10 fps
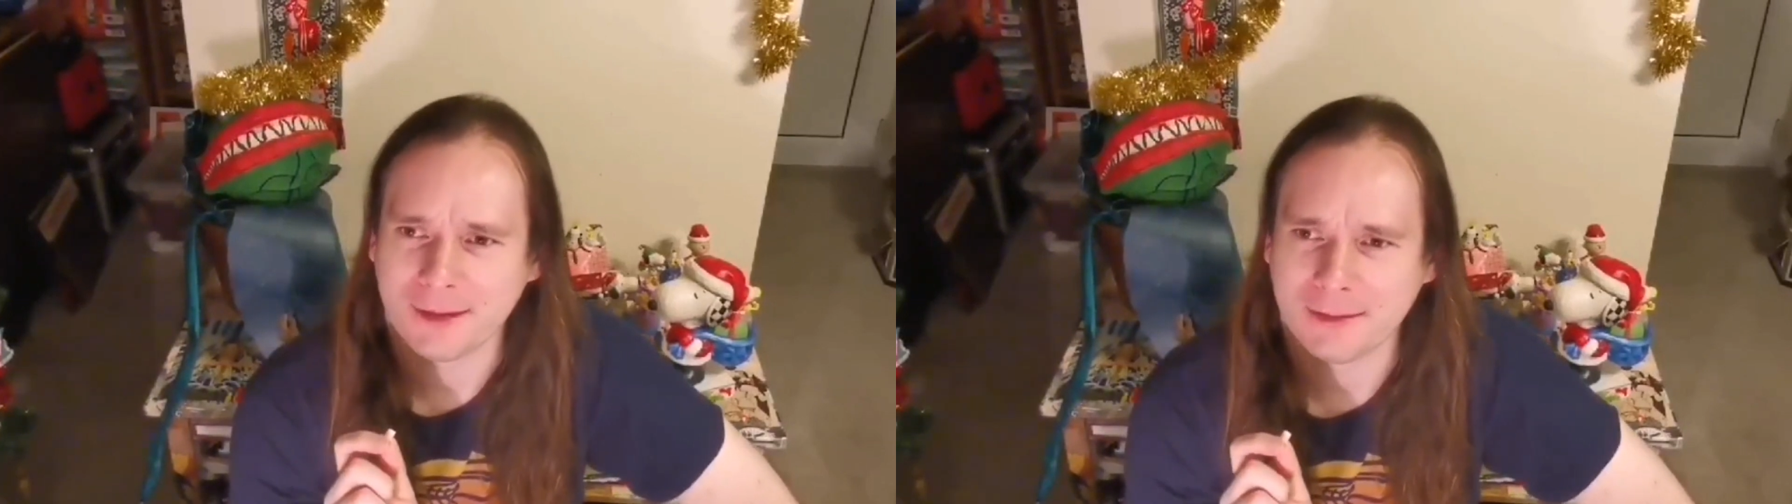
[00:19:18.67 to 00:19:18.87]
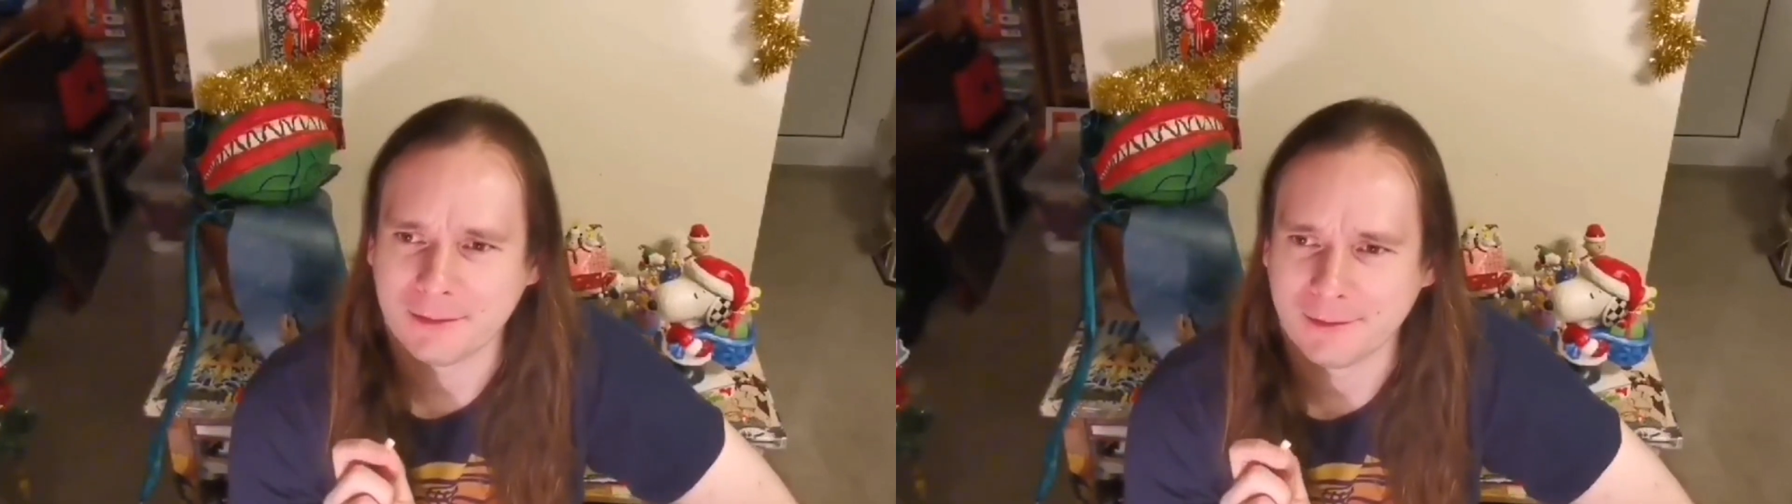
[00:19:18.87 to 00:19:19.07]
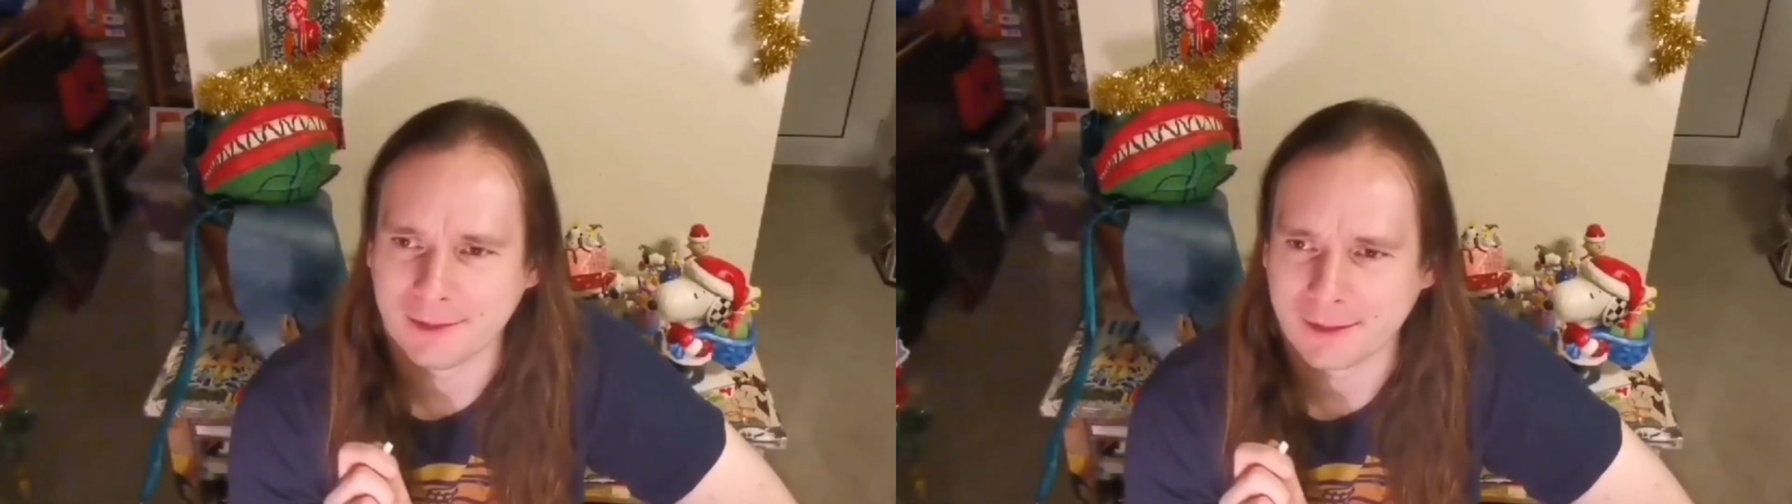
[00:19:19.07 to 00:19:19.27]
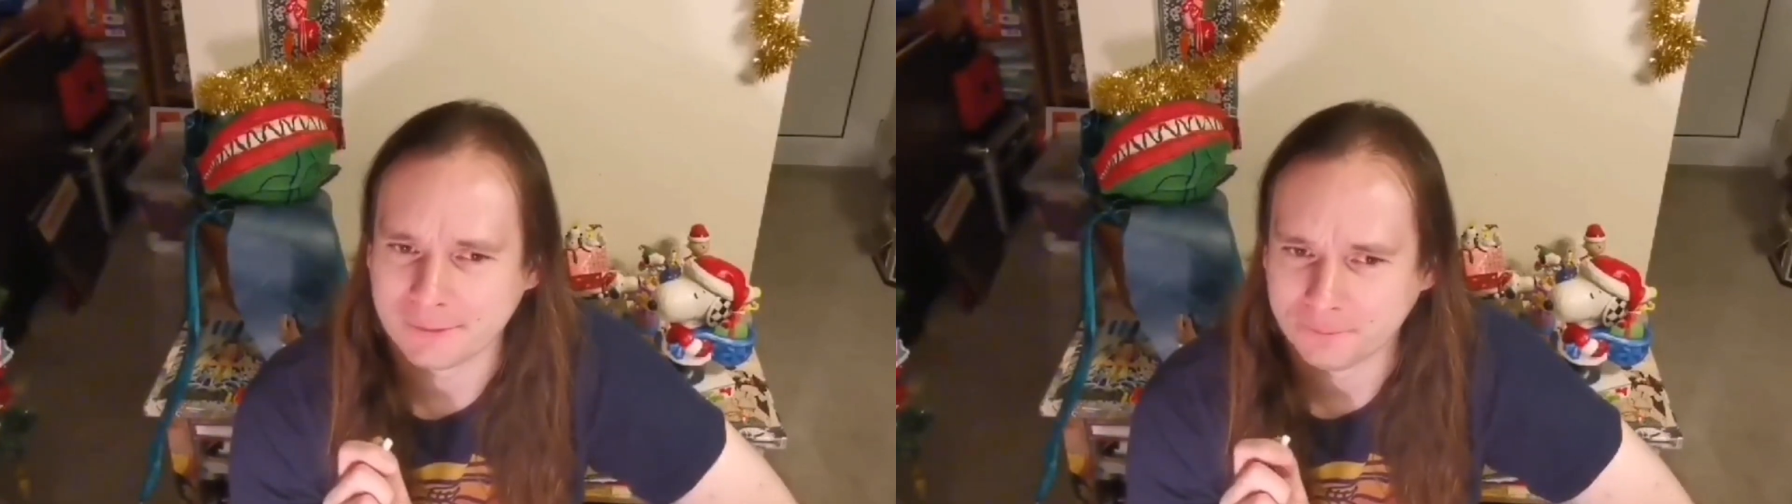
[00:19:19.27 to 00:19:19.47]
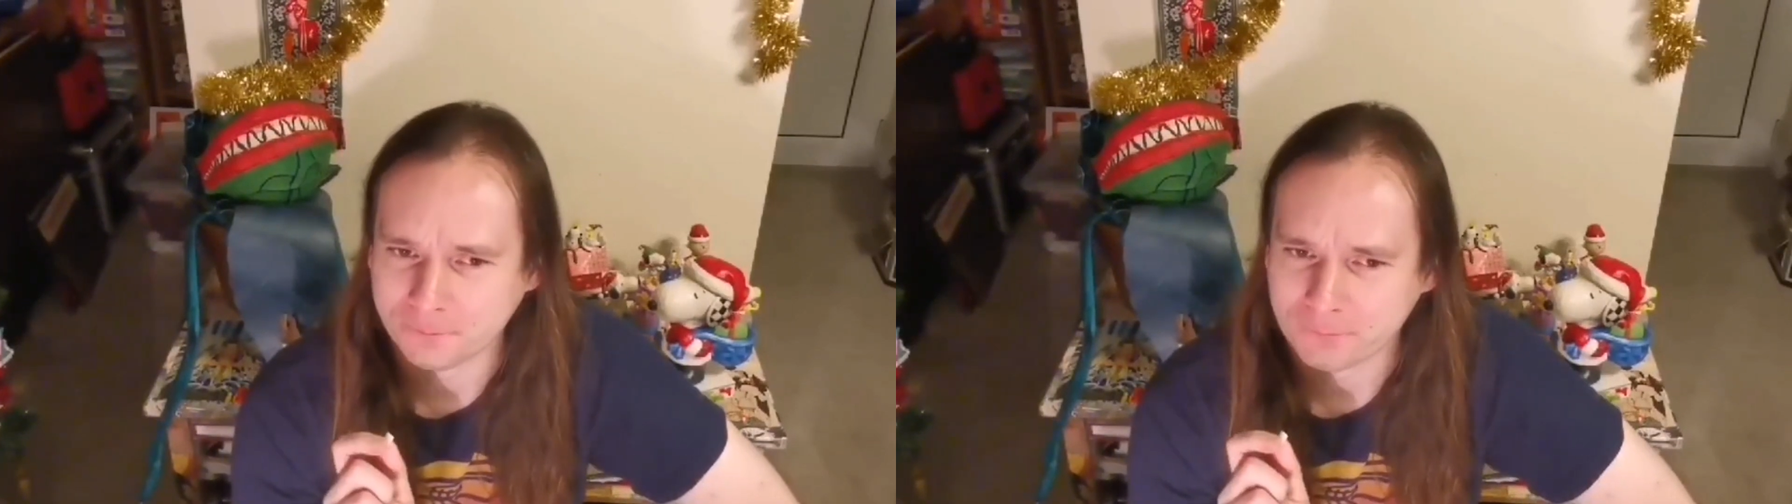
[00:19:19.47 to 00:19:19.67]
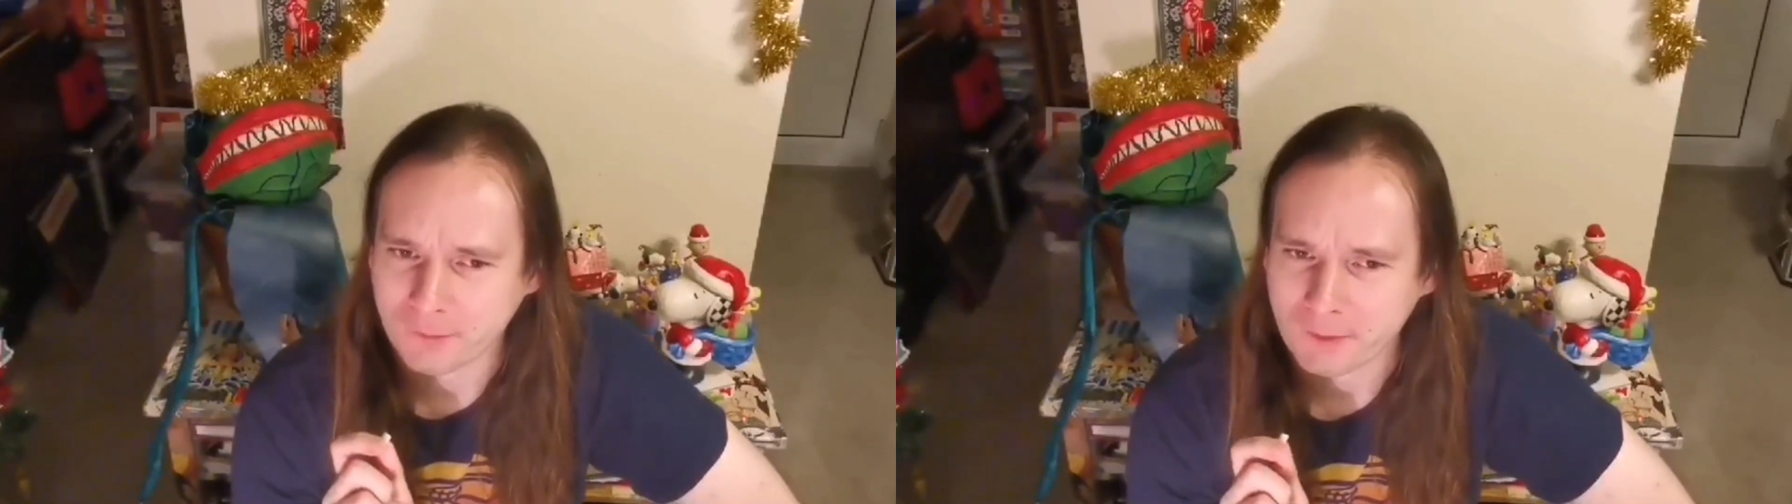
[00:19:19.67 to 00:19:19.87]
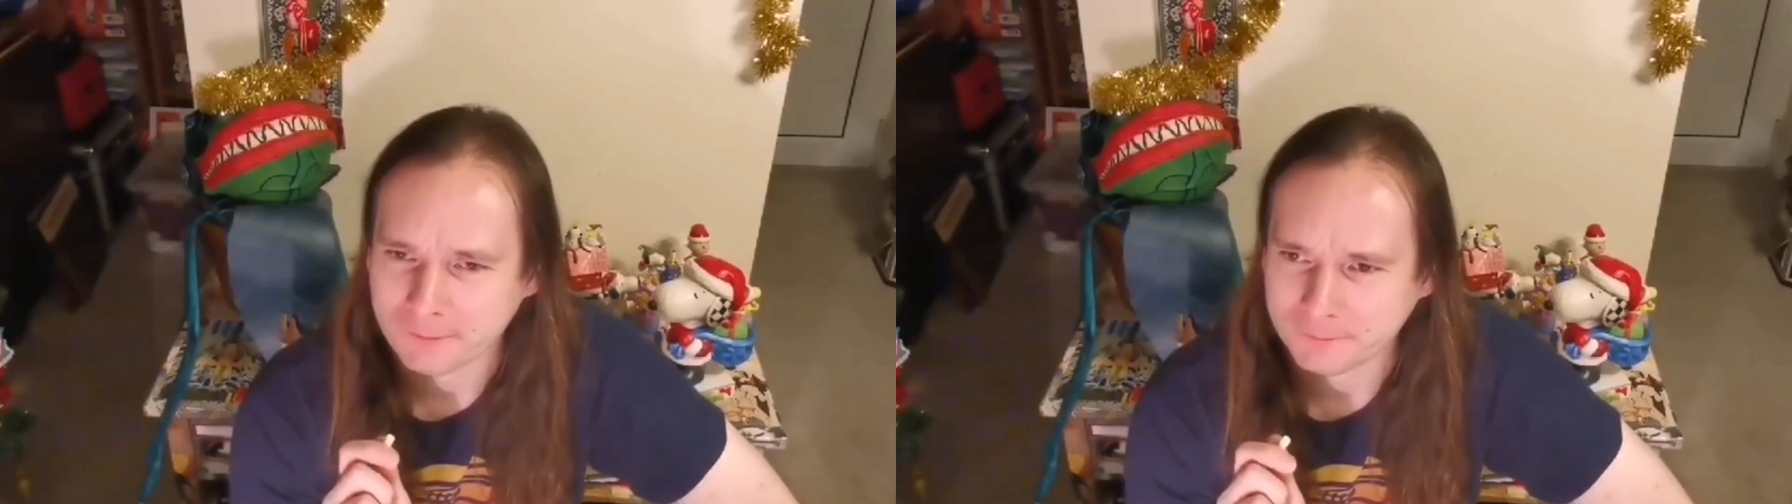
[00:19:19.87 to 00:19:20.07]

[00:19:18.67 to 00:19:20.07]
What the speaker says: carbonated drink